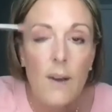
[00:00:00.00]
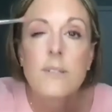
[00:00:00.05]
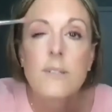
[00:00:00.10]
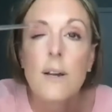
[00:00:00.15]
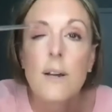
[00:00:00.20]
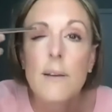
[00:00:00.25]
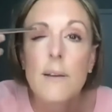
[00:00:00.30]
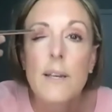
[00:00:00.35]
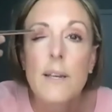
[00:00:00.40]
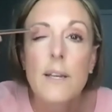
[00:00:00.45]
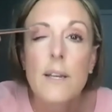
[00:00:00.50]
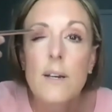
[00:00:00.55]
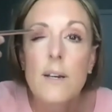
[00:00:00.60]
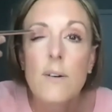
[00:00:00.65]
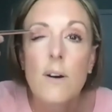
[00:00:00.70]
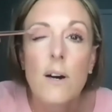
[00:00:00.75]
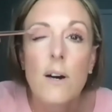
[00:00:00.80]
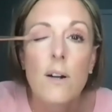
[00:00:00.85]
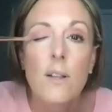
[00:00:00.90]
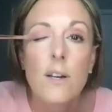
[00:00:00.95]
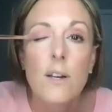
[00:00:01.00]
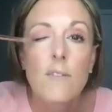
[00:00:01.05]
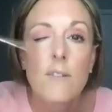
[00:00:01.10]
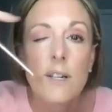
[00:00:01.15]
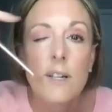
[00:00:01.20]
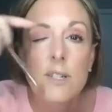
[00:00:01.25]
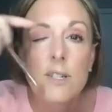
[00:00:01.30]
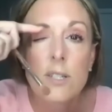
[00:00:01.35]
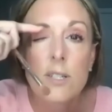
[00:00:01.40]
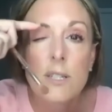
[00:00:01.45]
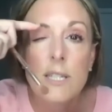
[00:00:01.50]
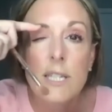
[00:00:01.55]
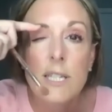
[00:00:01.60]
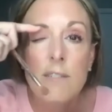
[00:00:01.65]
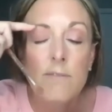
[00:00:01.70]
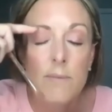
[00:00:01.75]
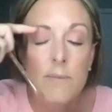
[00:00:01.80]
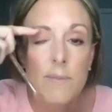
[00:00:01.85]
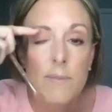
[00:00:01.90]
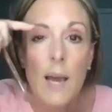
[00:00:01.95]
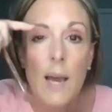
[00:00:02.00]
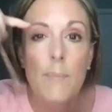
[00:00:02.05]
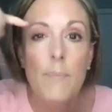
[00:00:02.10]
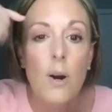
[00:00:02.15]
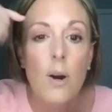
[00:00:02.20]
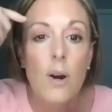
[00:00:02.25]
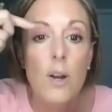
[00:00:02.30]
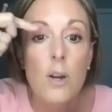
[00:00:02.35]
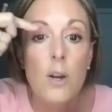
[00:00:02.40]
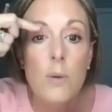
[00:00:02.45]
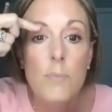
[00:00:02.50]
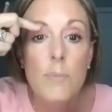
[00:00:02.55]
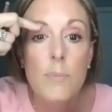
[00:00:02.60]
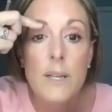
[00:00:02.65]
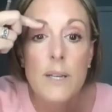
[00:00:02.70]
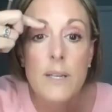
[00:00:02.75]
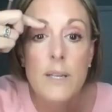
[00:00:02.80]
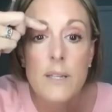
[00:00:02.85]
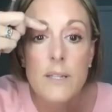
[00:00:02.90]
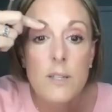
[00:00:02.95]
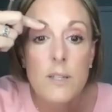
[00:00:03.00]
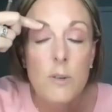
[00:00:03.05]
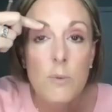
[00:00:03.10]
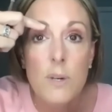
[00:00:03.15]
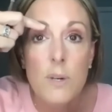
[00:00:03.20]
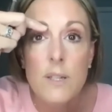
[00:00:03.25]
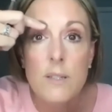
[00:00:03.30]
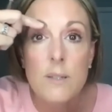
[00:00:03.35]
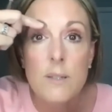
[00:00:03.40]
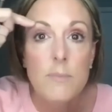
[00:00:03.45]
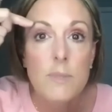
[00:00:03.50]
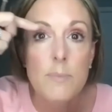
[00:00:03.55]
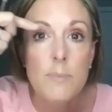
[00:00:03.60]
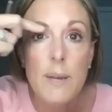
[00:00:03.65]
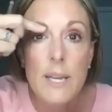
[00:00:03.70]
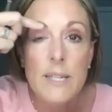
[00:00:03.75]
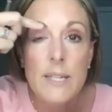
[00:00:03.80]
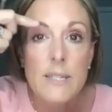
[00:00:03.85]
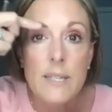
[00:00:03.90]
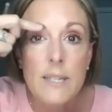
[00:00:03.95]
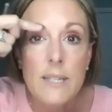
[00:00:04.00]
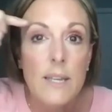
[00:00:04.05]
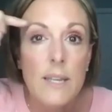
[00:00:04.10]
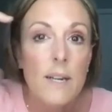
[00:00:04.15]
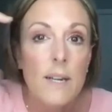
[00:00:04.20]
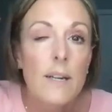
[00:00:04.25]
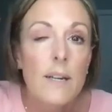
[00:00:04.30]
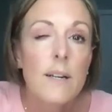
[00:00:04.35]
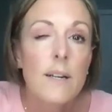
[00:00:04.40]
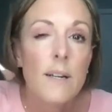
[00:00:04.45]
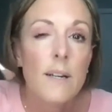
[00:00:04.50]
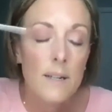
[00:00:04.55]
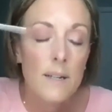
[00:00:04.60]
So I'm going to go all over and just leave that part open. So you want some spacing there.